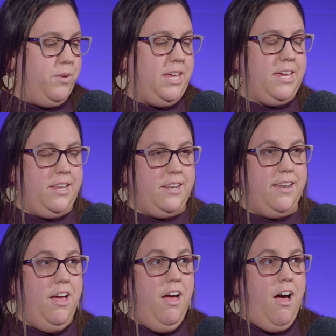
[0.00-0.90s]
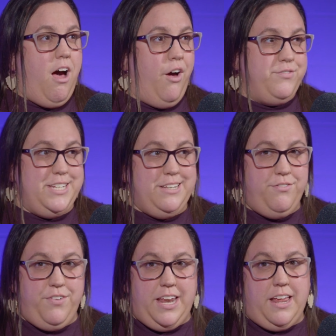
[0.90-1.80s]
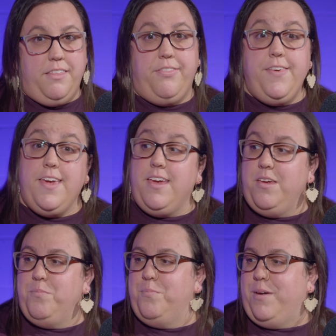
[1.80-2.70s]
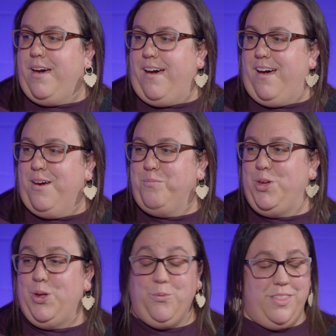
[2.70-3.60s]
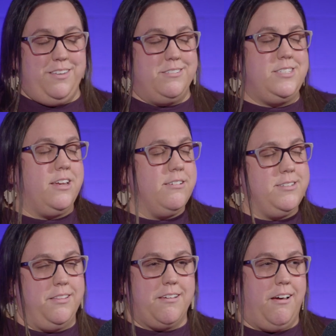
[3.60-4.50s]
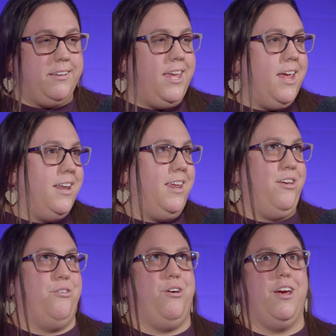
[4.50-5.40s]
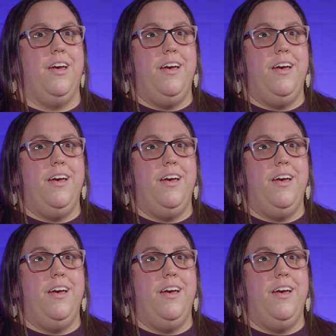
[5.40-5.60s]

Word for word: We can often fit a theme, um, you know, with little stickers on the cotton candy or,